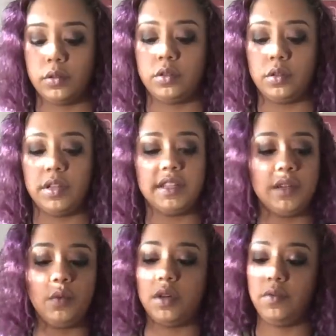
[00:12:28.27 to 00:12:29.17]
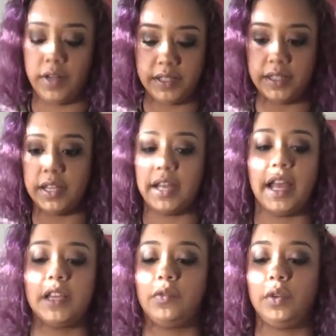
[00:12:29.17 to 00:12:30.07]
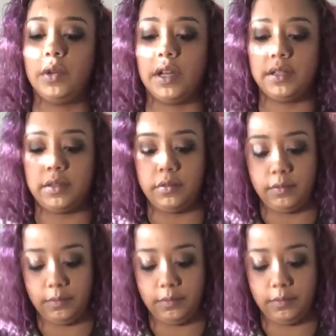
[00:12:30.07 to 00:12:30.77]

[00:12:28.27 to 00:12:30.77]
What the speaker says: So let's see what advice the deck has for you guys.